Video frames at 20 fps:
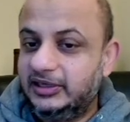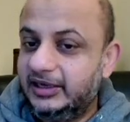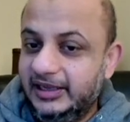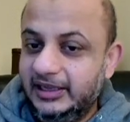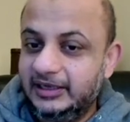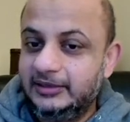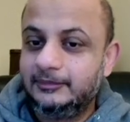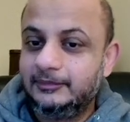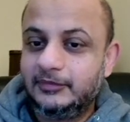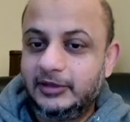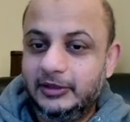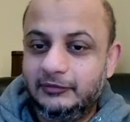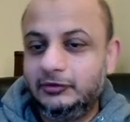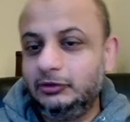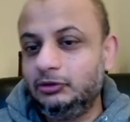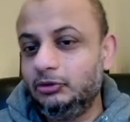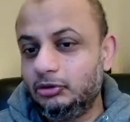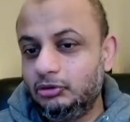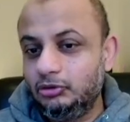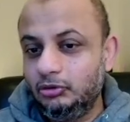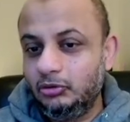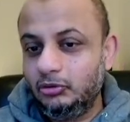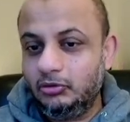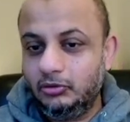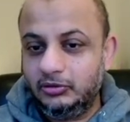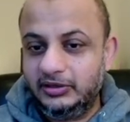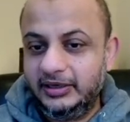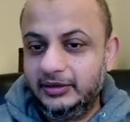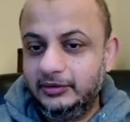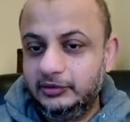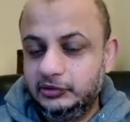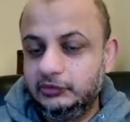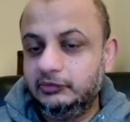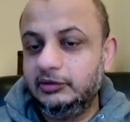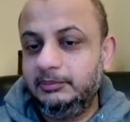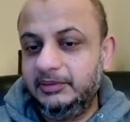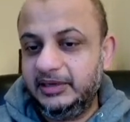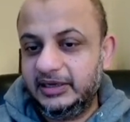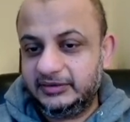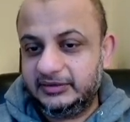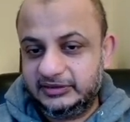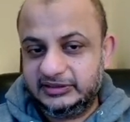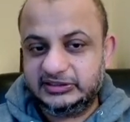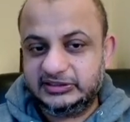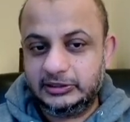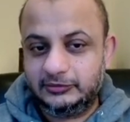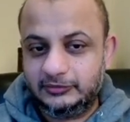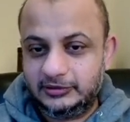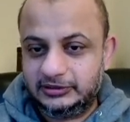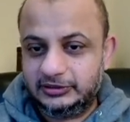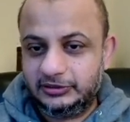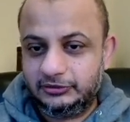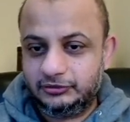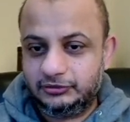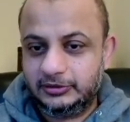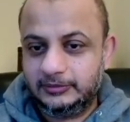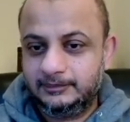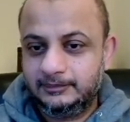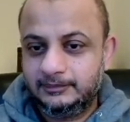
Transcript: Again, if you don't know coding, you will be at a disadvantage.